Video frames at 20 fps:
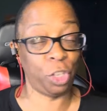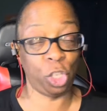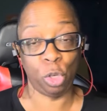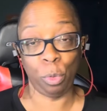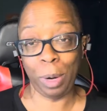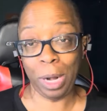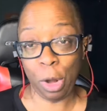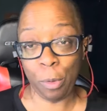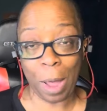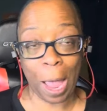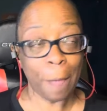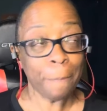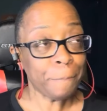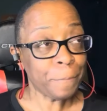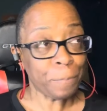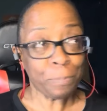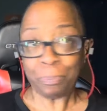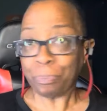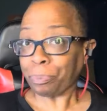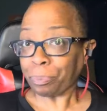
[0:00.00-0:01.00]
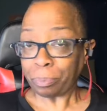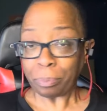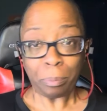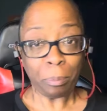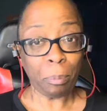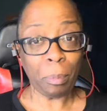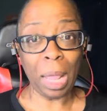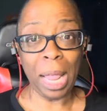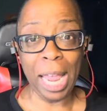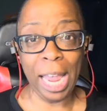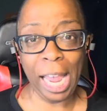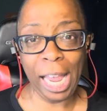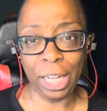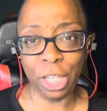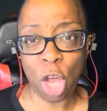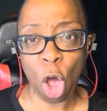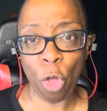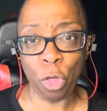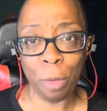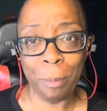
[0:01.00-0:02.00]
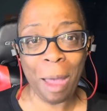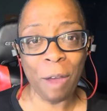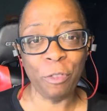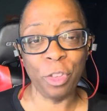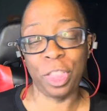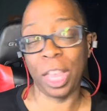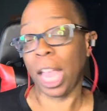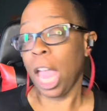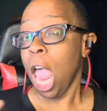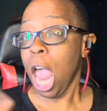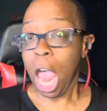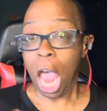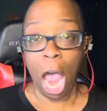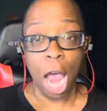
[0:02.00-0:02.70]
So anyway, he told them everything.